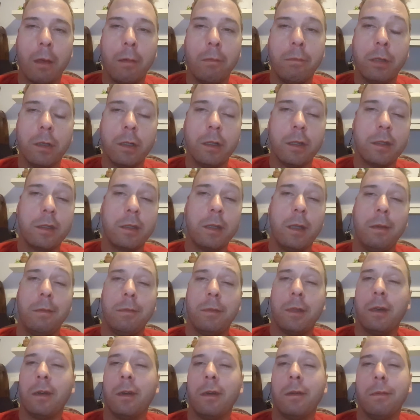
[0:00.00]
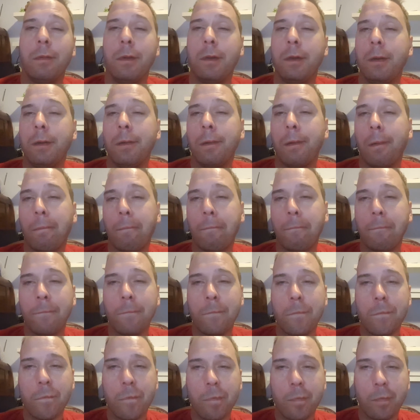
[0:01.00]
But at the same time,
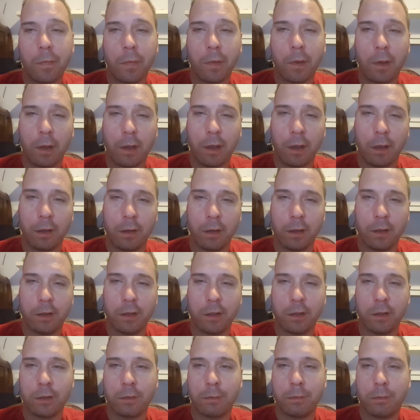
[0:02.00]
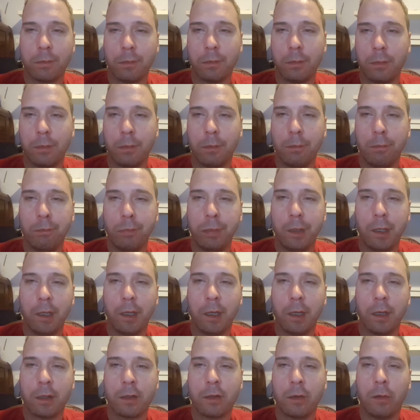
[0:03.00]
you can't let this
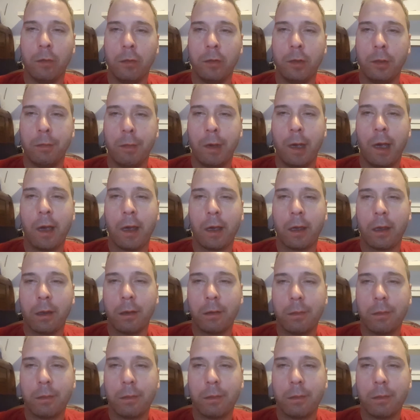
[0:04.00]
BS hold you back.